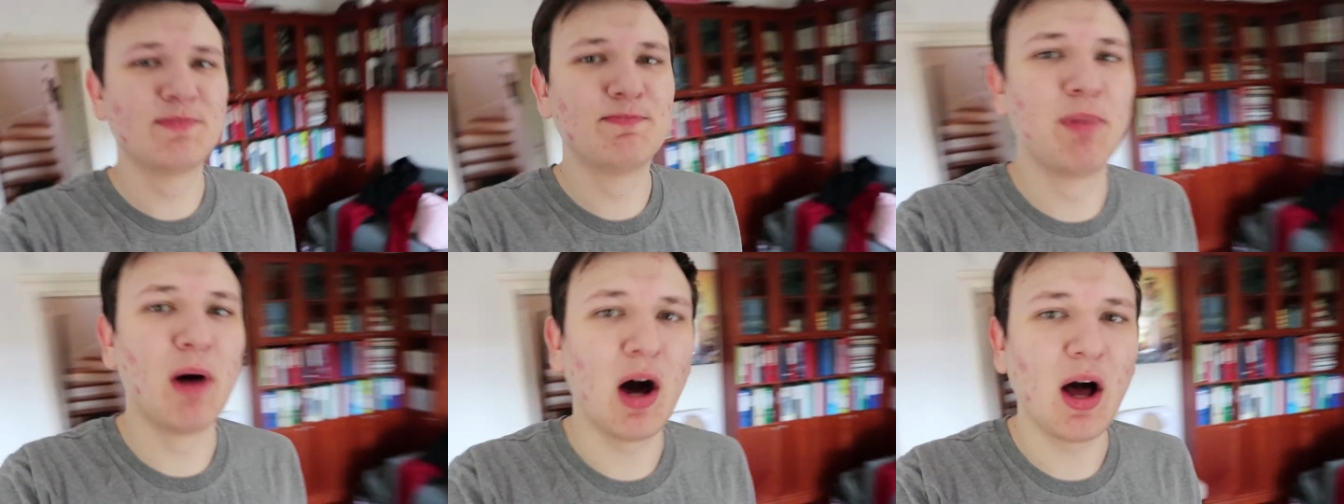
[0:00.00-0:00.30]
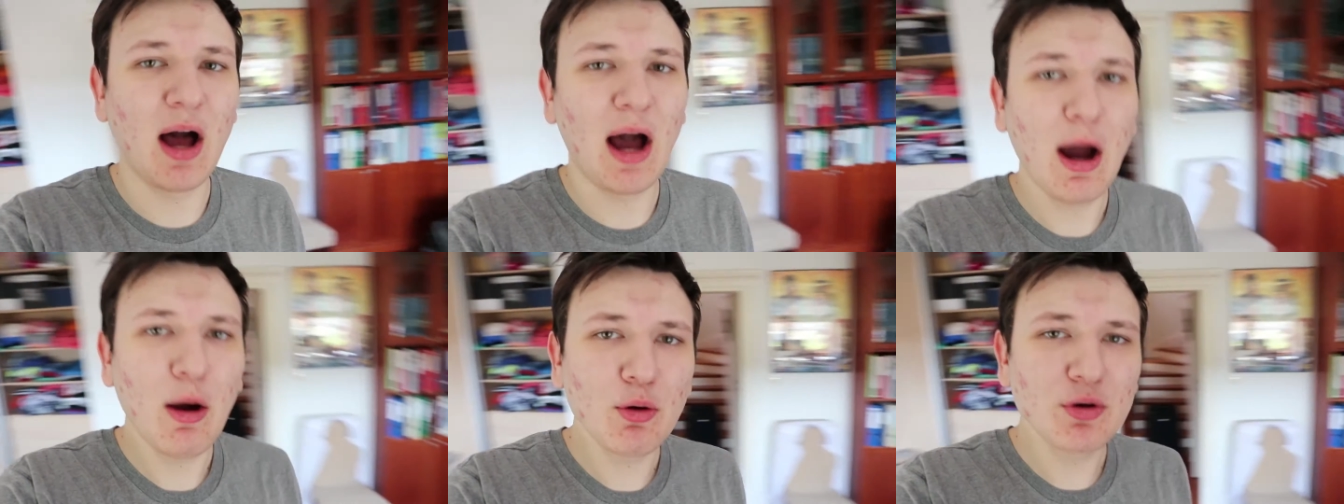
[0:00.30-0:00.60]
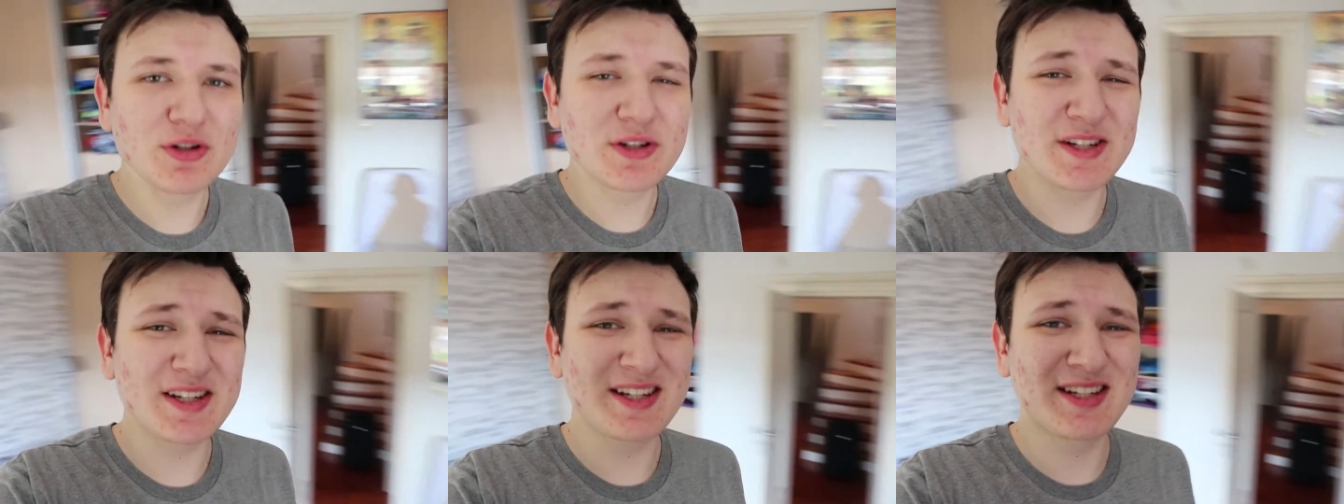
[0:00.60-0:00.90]
but I
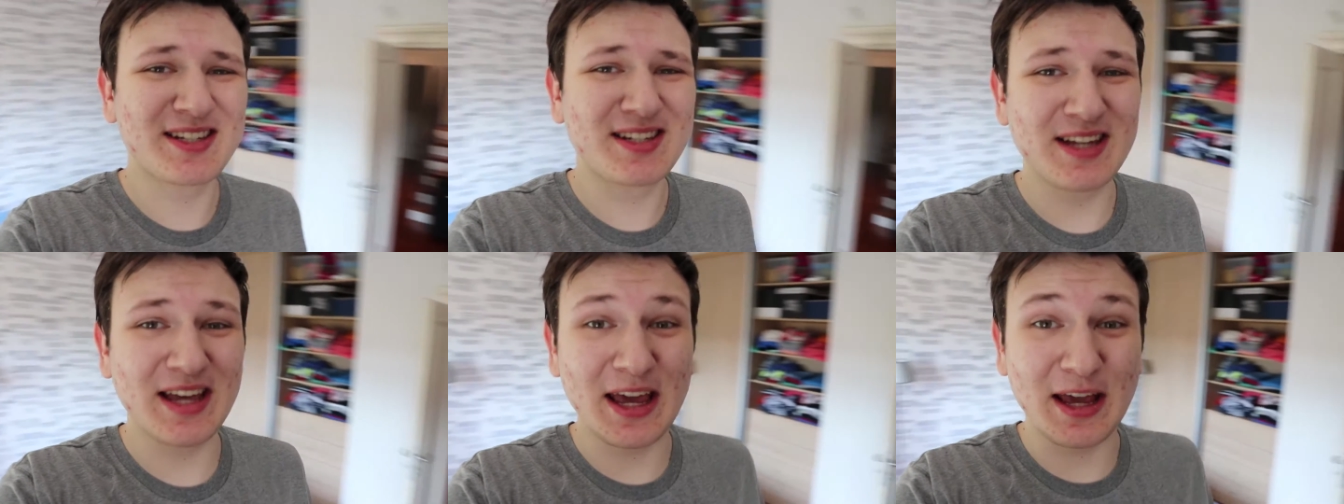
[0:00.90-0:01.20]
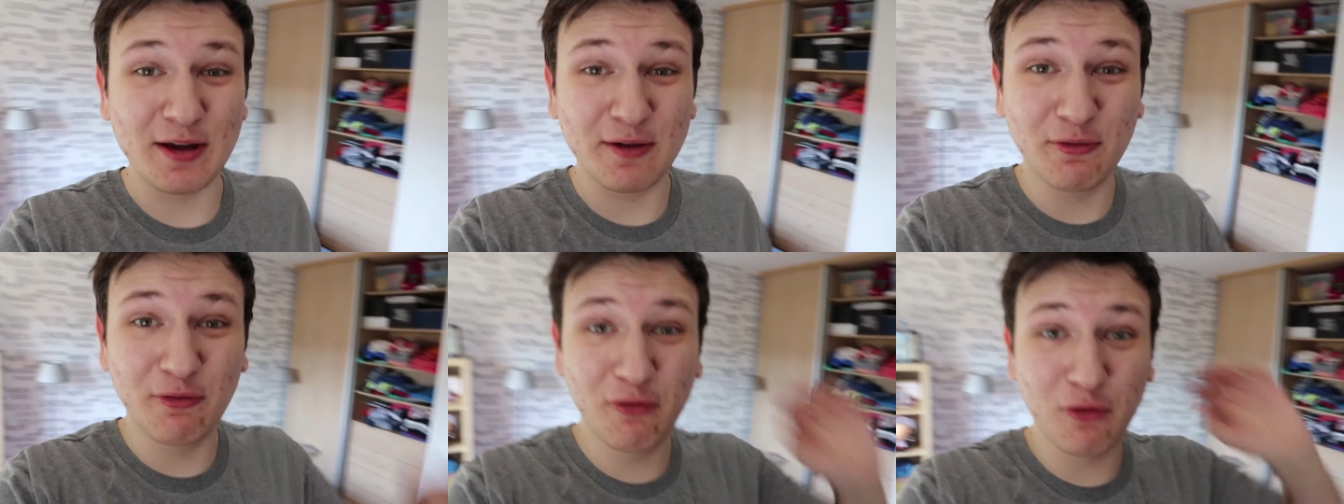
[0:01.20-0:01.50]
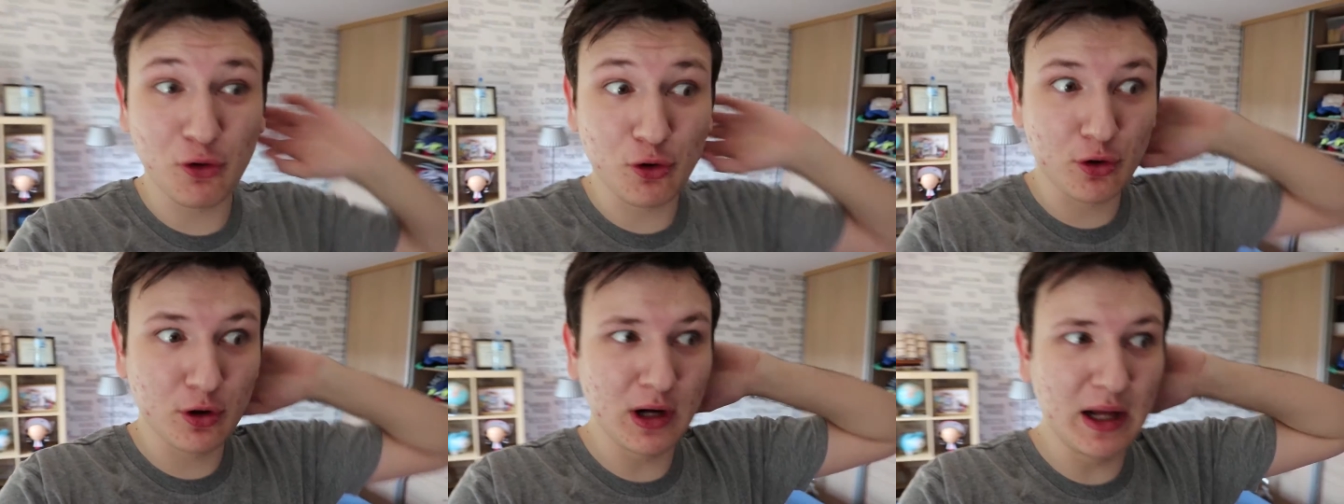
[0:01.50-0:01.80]
was sick
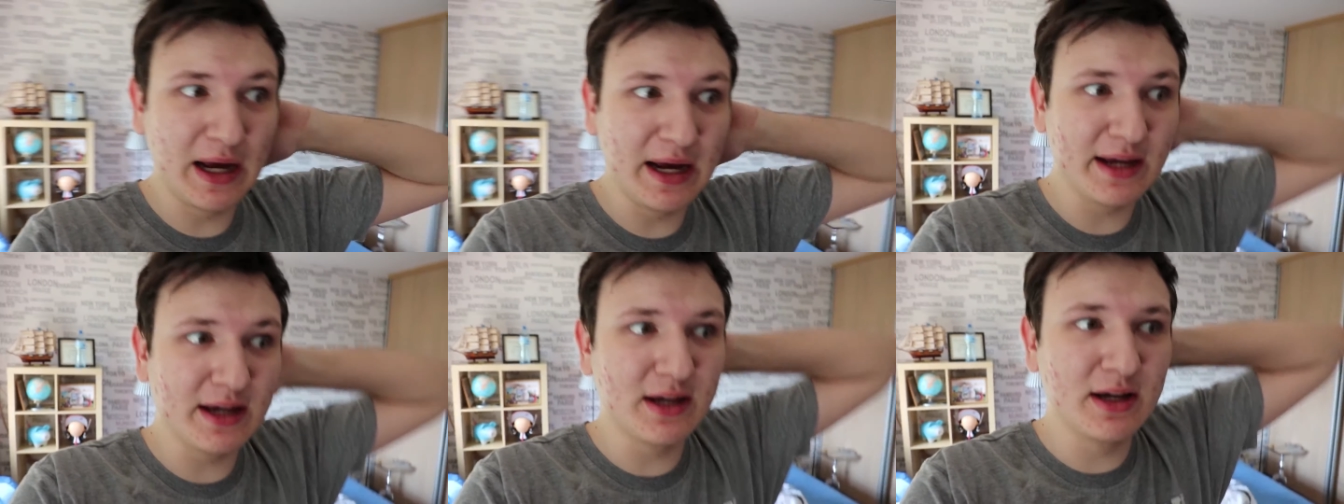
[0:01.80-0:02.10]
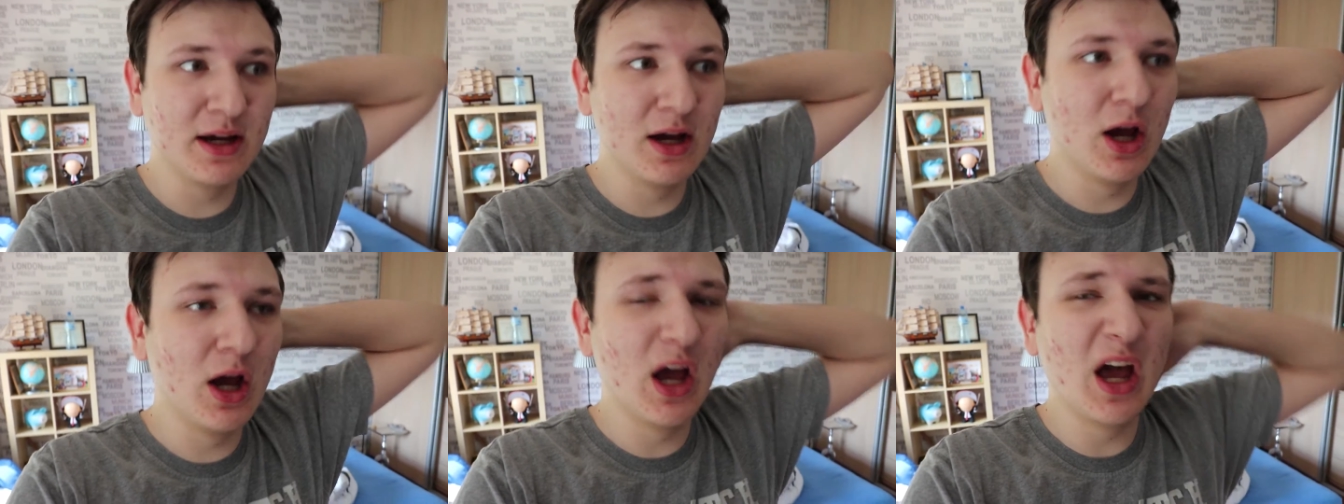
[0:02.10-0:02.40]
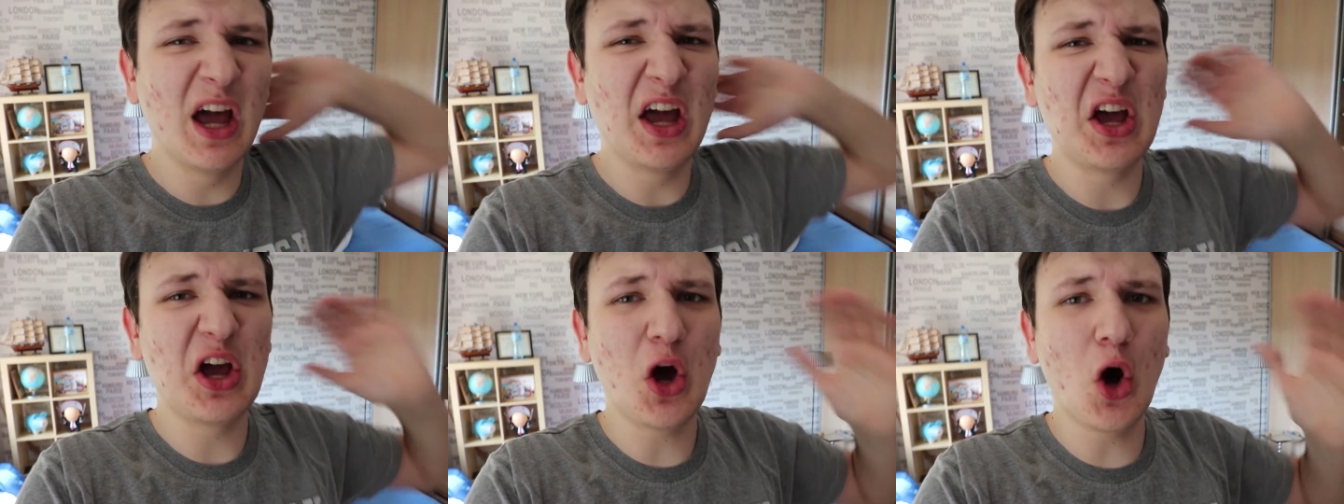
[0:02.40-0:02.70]
for like
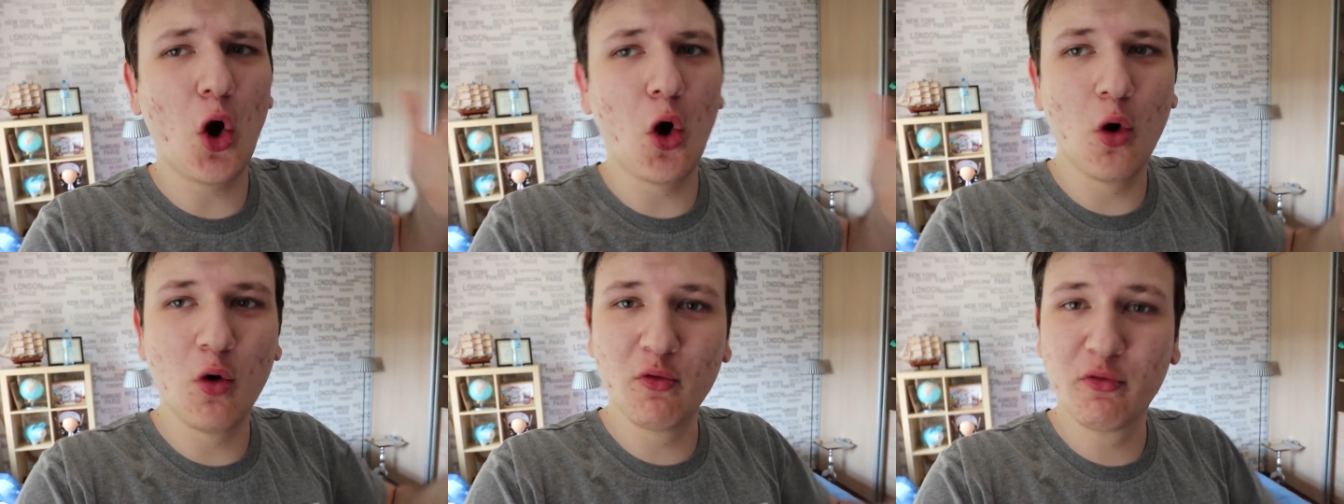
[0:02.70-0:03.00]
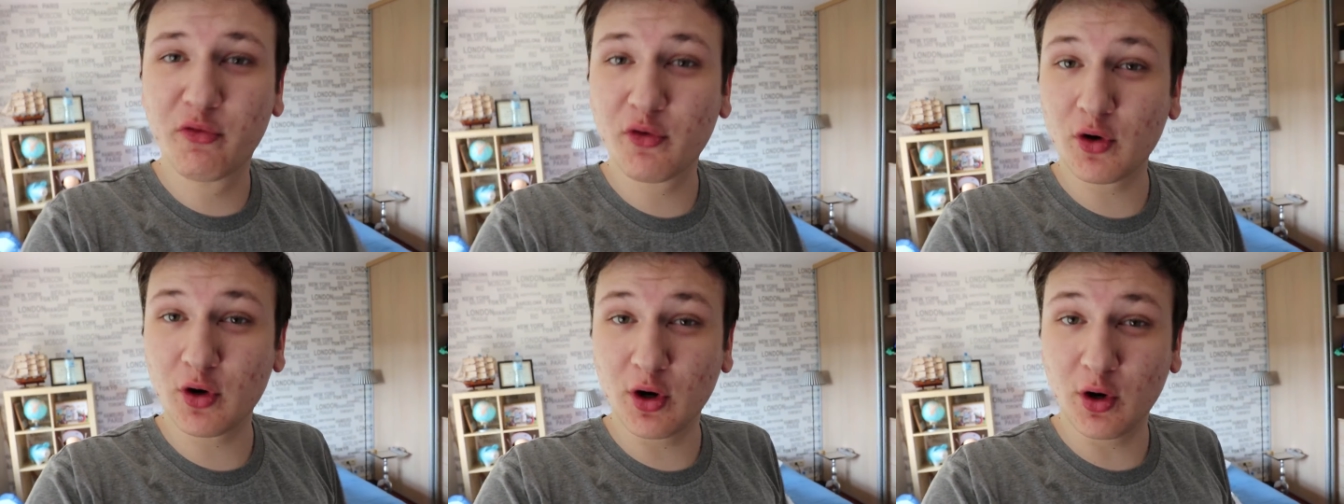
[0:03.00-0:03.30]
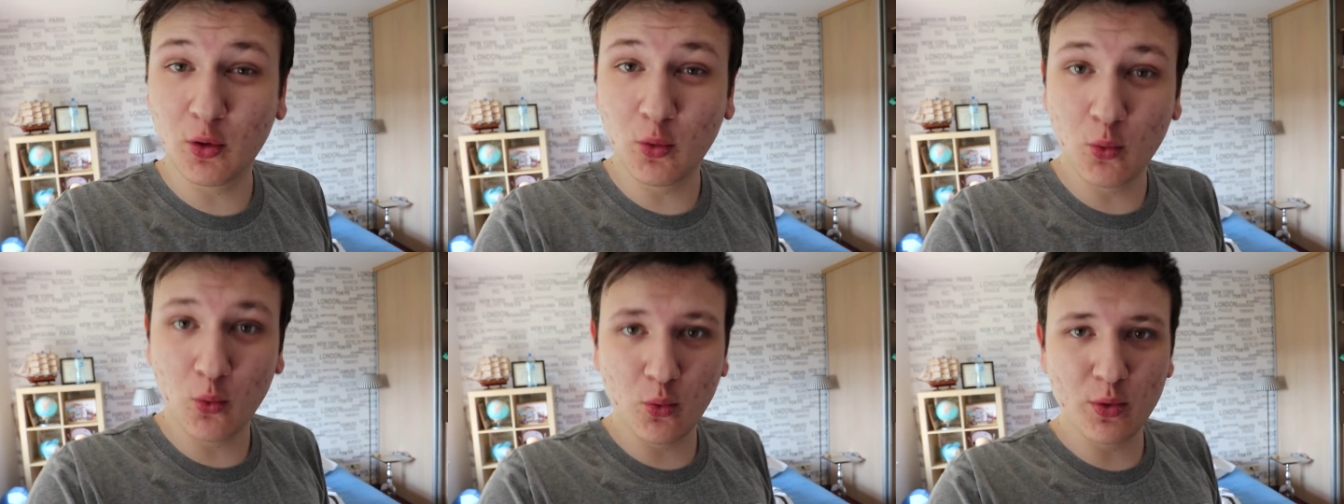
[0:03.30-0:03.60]
over
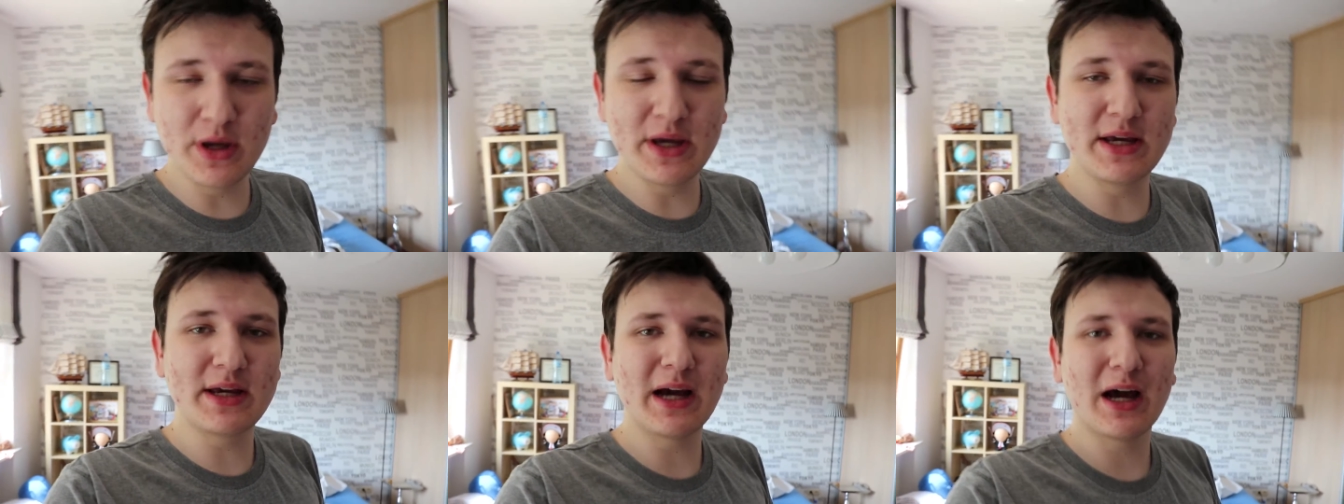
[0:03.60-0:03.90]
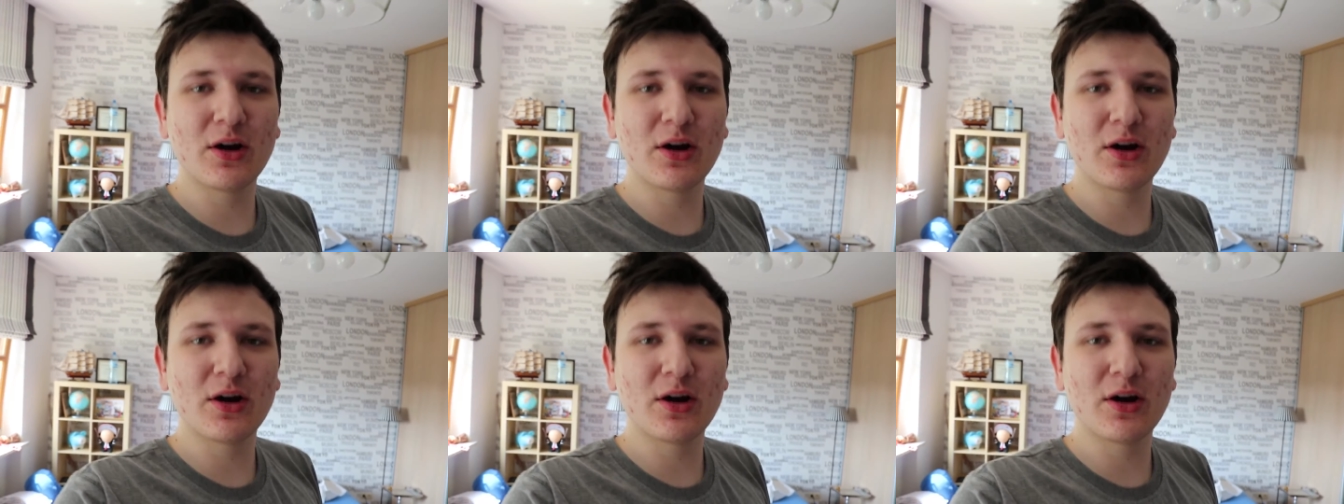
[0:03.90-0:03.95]
a week.